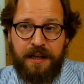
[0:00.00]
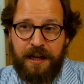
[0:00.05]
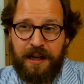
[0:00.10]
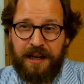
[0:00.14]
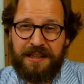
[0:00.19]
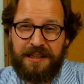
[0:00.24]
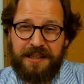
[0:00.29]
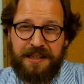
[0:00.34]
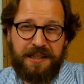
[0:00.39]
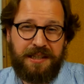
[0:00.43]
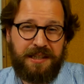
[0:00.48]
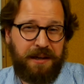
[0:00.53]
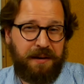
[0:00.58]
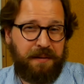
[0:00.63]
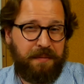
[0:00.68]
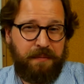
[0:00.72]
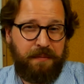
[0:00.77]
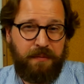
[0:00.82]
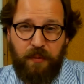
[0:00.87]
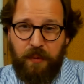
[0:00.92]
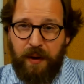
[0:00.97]
in
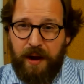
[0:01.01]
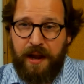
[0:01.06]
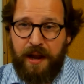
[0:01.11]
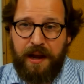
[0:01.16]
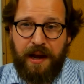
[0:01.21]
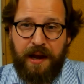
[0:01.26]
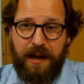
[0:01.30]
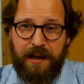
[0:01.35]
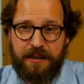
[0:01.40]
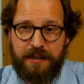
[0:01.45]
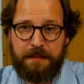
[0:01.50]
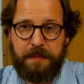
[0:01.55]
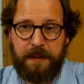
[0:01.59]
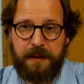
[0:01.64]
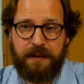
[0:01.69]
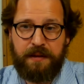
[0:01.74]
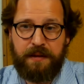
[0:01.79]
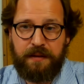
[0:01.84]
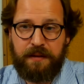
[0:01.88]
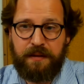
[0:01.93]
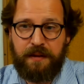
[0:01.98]
some way has
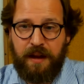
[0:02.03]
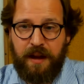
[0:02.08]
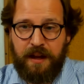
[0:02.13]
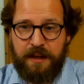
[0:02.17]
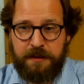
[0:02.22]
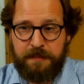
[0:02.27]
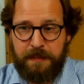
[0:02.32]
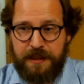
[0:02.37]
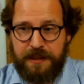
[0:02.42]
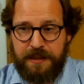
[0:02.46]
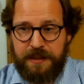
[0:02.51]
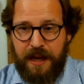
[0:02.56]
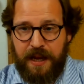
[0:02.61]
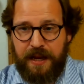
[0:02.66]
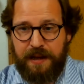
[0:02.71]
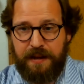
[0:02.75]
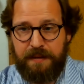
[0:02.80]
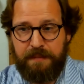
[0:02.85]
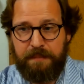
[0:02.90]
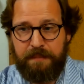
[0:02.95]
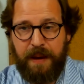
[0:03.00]
been has been
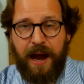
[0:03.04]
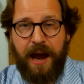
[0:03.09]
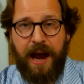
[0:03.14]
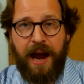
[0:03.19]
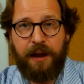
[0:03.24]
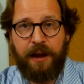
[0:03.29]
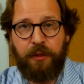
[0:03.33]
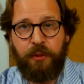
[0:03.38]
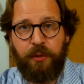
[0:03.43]
taken back.